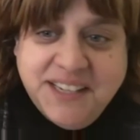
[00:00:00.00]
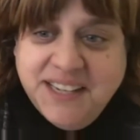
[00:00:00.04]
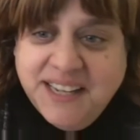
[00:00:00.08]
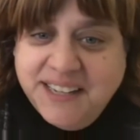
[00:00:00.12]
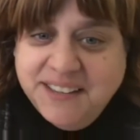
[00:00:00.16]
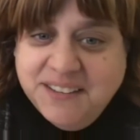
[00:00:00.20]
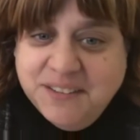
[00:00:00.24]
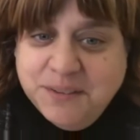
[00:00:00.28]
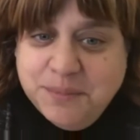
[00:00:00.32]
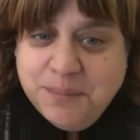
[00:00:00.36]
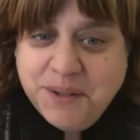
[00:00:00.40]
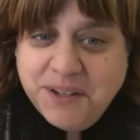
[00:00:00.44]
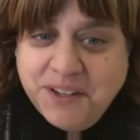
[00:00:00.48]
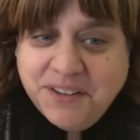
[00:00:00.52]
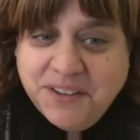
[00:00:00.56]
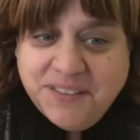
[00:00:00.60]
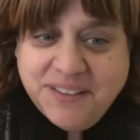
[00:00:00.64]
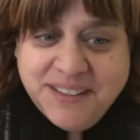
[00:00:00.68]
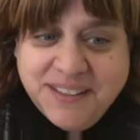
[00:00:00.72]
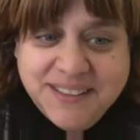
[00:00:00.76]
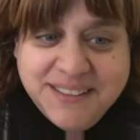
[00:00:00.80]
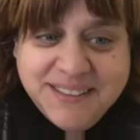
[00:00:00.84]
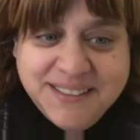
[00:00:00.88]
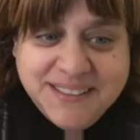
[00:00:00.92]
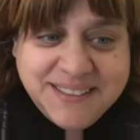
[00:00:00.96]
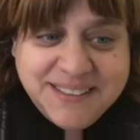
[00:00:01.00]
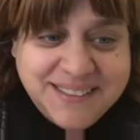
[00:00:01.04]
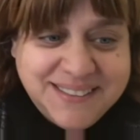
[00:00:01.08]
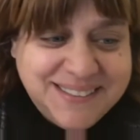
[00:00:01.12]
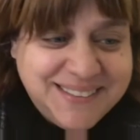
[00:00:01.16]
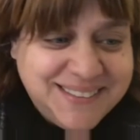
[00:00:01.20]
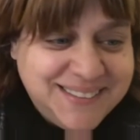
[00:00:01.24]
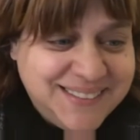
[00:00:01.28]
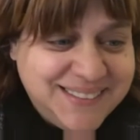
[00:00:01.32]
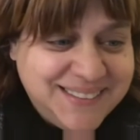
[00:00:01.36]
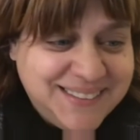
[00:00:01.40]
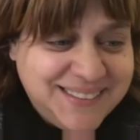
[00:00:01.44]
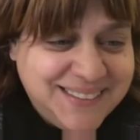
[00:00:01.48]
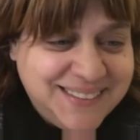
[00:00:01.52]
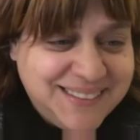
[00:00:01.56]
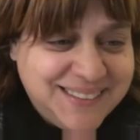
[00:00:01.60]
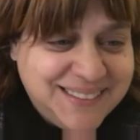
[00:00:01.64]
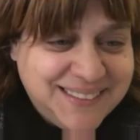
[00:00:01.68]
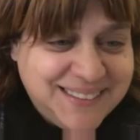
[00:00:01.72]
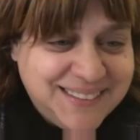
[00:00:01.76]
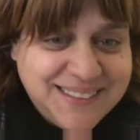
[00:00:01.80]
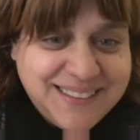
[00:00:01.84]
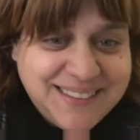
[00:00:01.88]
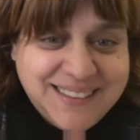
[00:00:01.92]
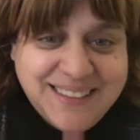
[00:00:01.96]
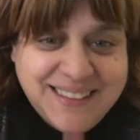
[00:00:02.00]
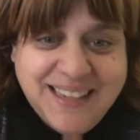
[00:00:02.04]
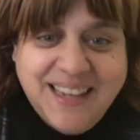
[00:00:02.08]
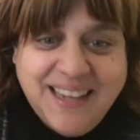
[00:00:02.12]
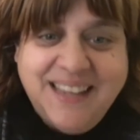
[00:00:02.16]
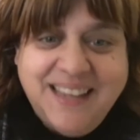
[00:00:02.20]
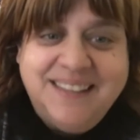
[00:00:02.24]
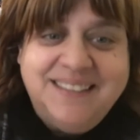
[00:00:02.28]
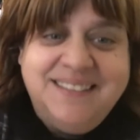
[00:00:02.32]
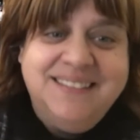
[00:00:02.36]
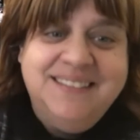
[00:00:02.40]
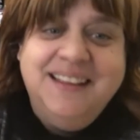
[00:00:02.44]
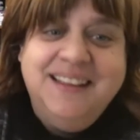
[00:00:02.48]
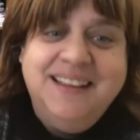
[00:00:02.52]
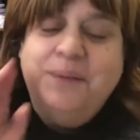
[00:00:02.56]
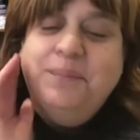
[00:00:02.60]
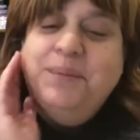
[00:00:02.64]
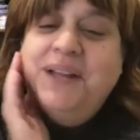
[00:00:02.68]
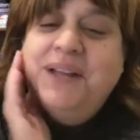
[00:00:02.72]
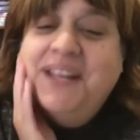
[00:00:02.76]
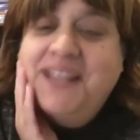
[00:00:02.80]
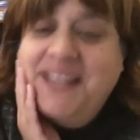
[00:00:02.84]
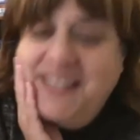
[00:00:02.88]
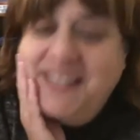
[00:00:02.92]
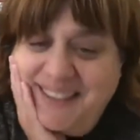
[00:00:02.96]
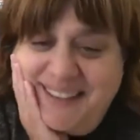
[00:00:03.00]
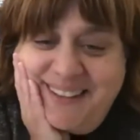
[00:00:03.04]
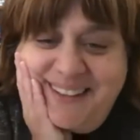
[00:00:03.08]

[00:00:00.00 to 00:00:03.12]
nice menorah. And yes, Debbie.